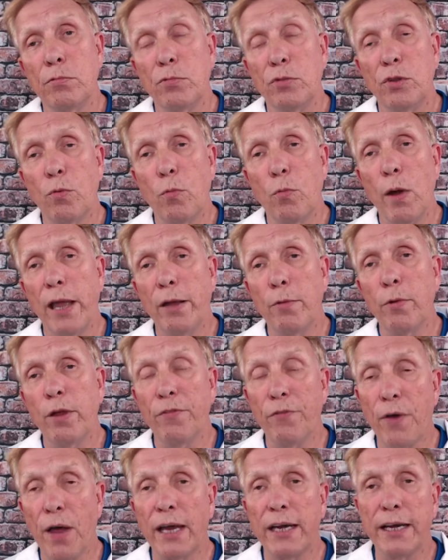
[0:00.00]
the way we
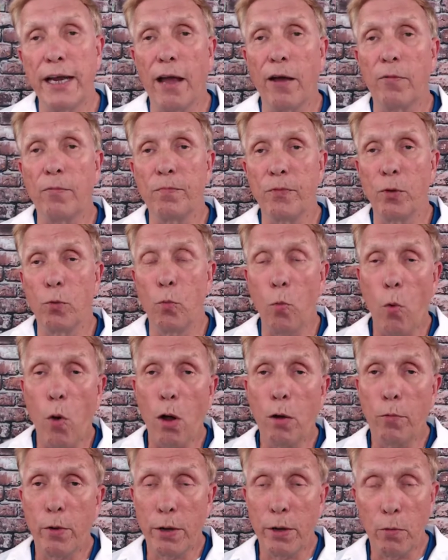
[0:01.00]
find out
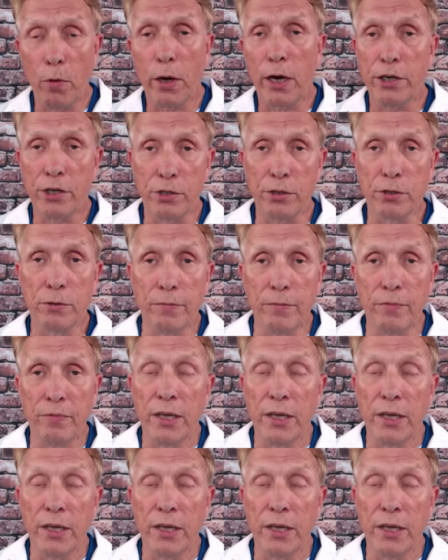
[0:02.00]
what we want to do